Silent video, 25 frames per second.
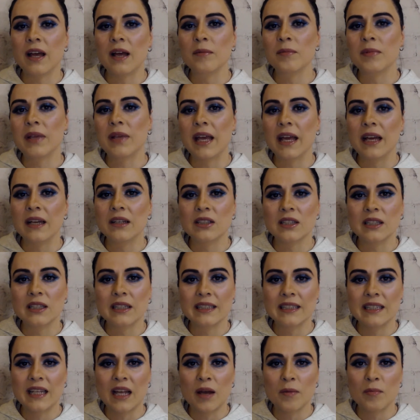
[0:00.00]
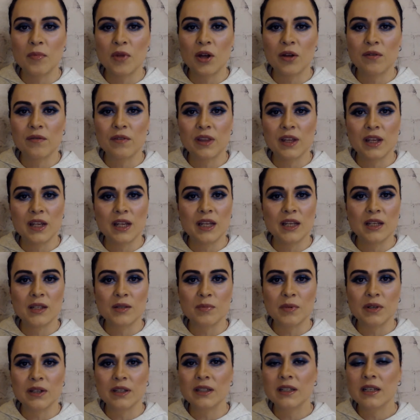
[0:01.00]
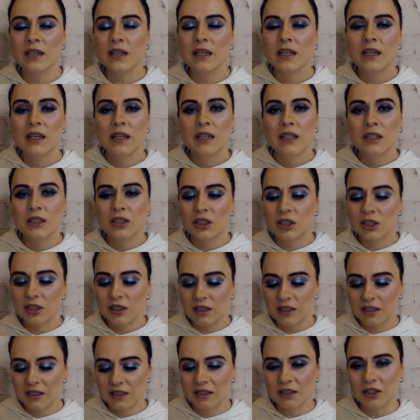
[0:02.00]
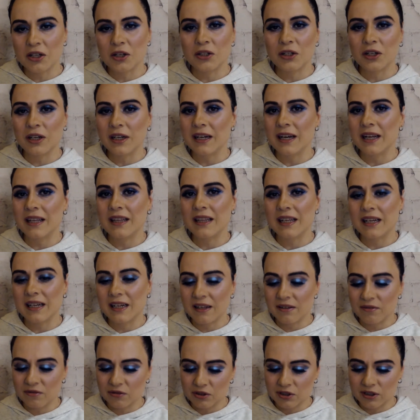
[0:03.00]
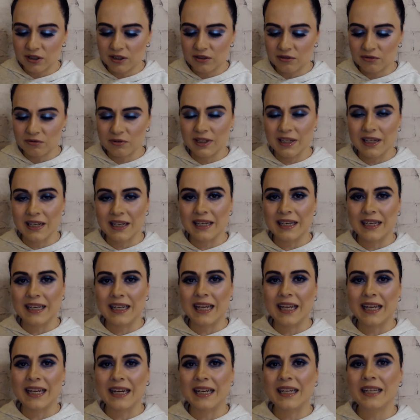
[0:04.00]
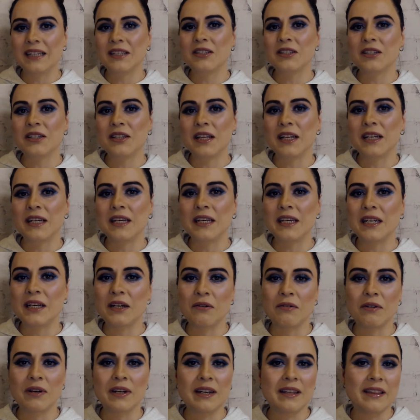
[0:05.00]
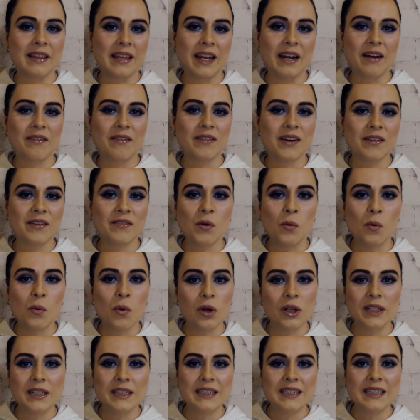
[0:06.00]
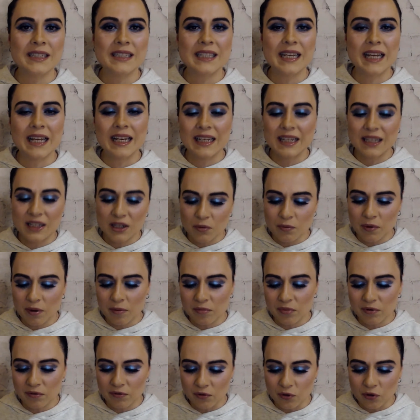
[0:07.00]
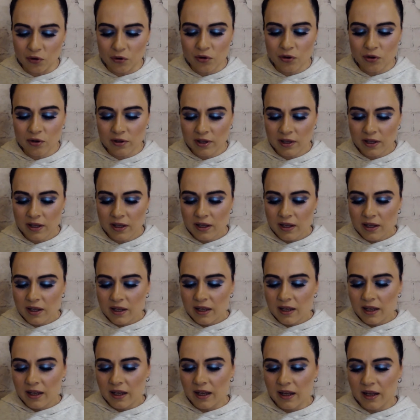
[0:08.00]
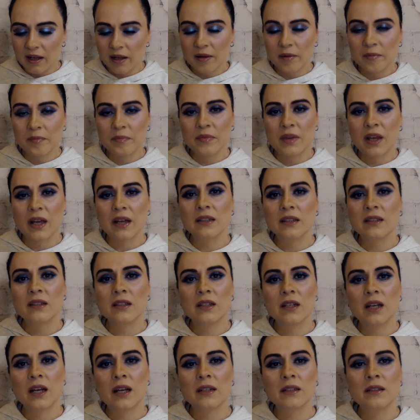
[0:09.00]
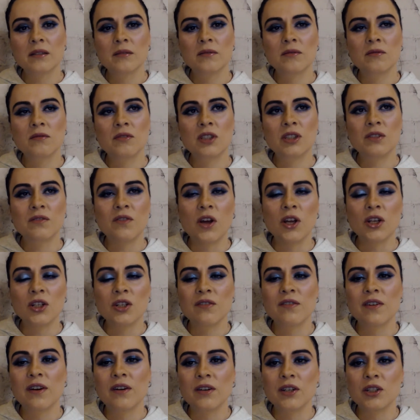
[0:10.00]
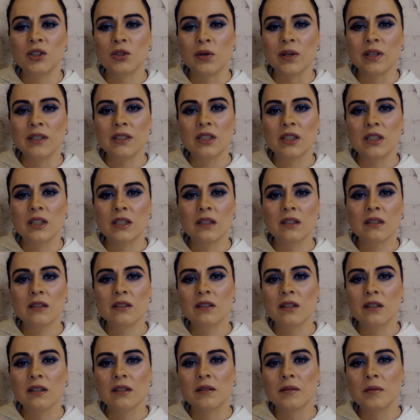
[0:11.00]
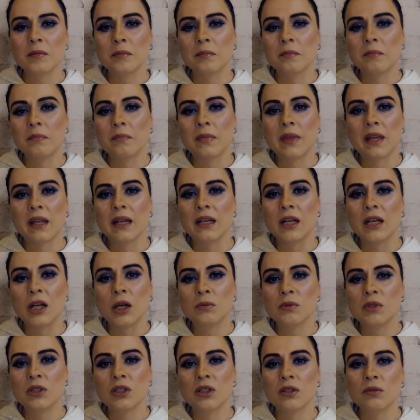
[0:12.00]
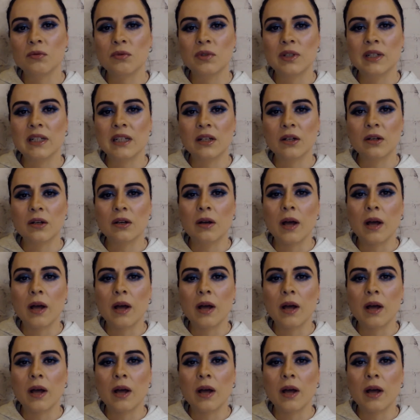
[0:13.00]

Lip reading: counsellors help me over the years, but she's on another level. She's really getting into the nitty-gritty that I've never wanted to tell anyone before. I just find her very trusting, and I'm just really